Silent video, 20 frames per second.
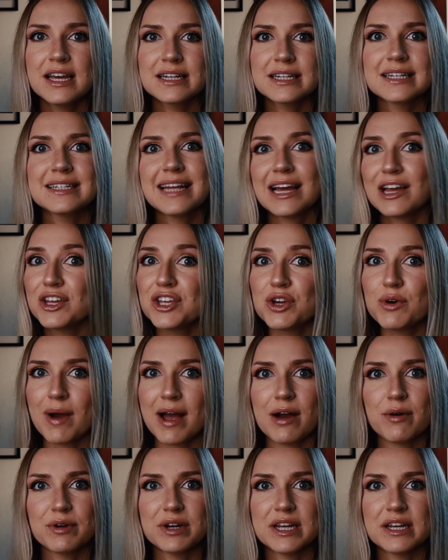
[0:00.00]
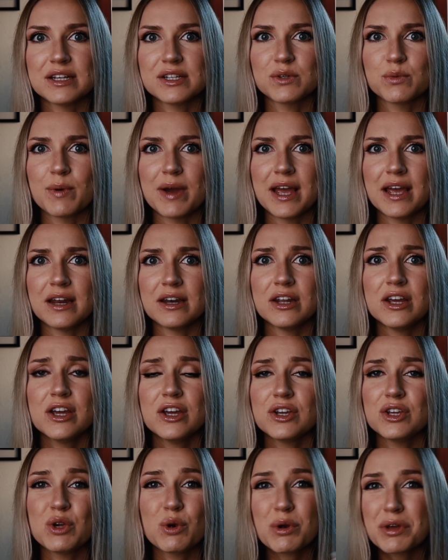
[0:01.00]
to tell you how it is when
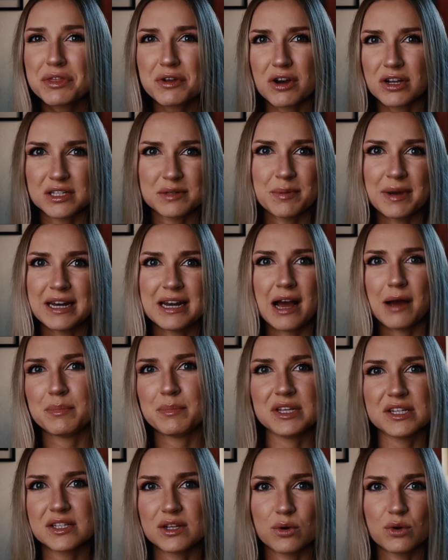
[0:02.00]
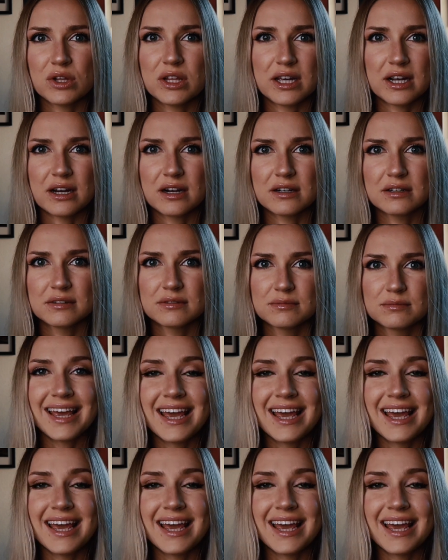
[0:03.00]
your thoughts might be so clear.